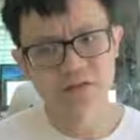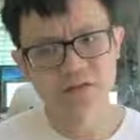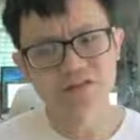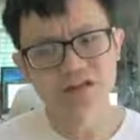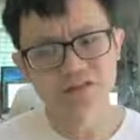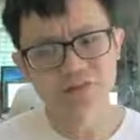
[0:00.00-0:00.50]

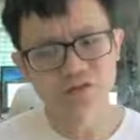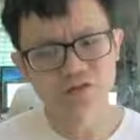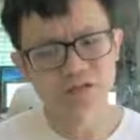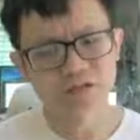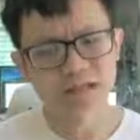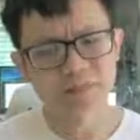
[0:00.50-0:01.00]
this one I'm not
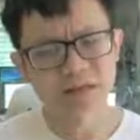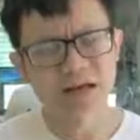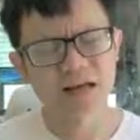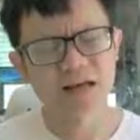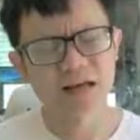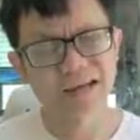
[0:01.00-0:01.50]
sure ah
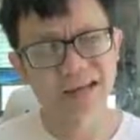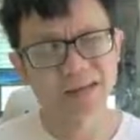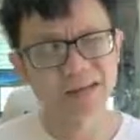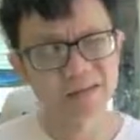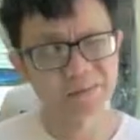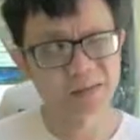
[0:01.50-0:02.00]
because I, I
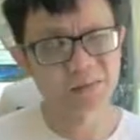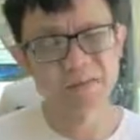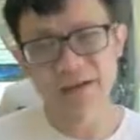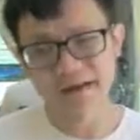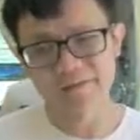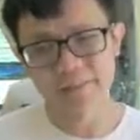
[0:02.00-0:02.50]
cannot remember
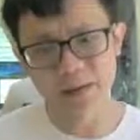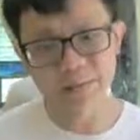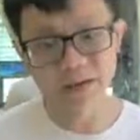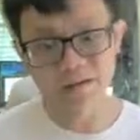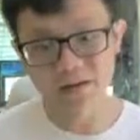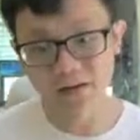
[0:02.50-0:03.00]
but I remember
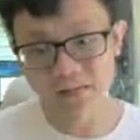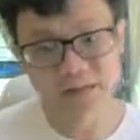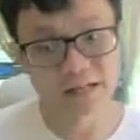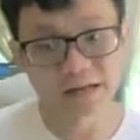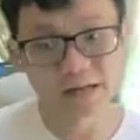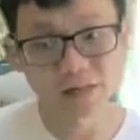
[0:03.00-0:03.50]
if I'm not
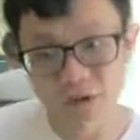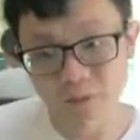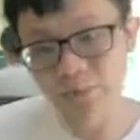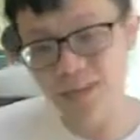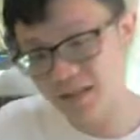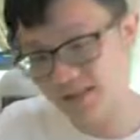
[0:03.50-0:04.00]
mistaken your
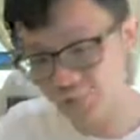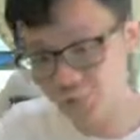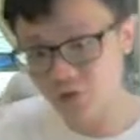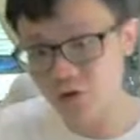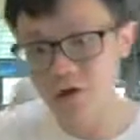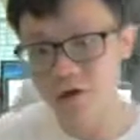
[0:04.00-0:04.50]

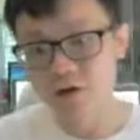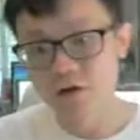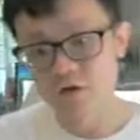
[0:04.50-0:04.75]
textbook got